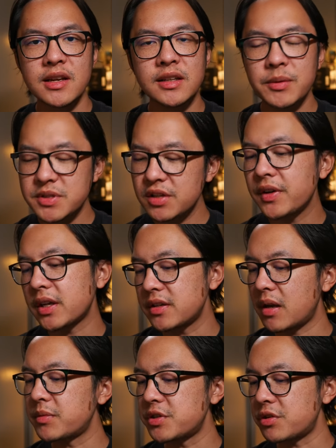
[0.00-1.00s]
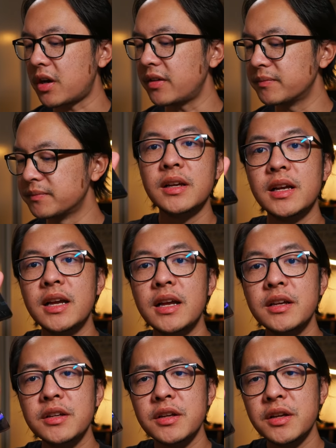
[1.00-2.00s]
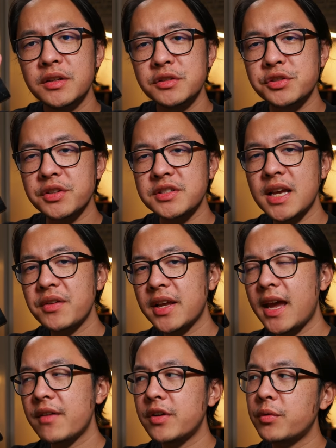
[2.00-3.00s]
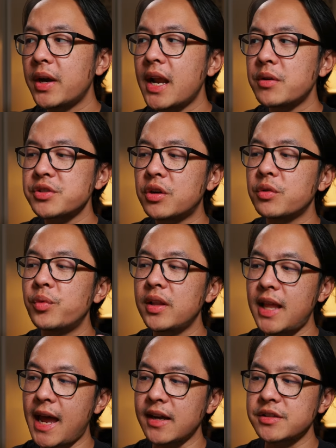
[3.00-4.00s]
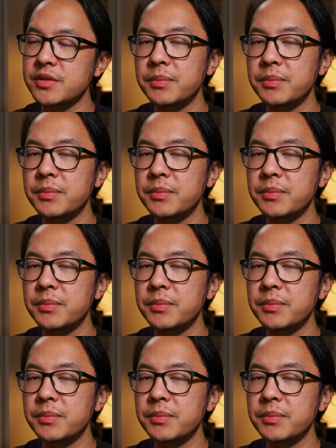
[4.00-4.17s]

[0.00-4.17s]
Let me see if I can demonstrate. So the sound I have on right now is called Relax,